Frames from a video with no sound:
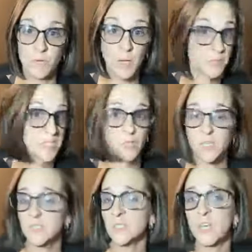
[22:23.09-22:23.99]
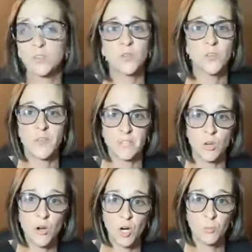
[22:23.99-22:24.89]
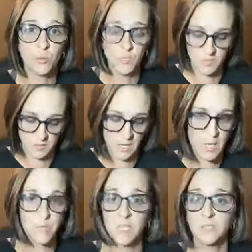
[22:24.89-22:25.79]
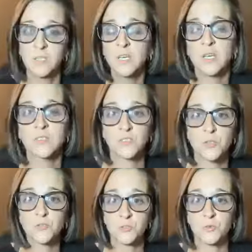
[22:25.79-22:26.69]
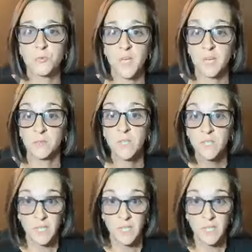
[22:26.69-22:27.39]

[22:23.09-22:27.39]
I'm serious. And I know that that's horrible to say, but it's the truth, man.